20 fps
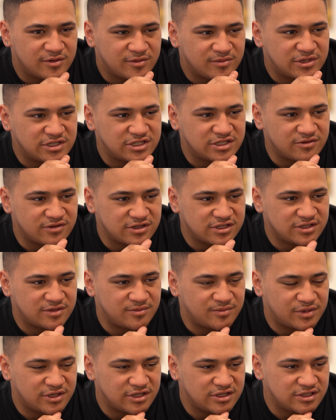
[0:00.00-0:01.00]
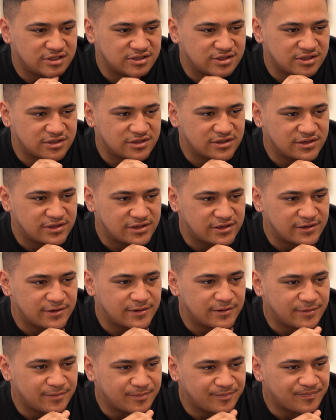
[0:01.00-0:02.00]
May she rest in peace. Rest in
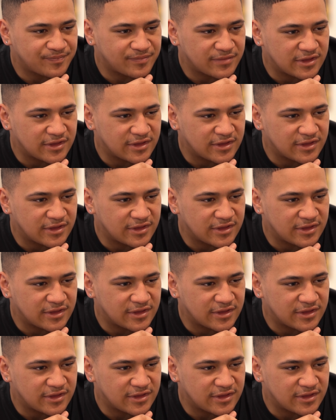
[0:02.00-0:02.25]
peace.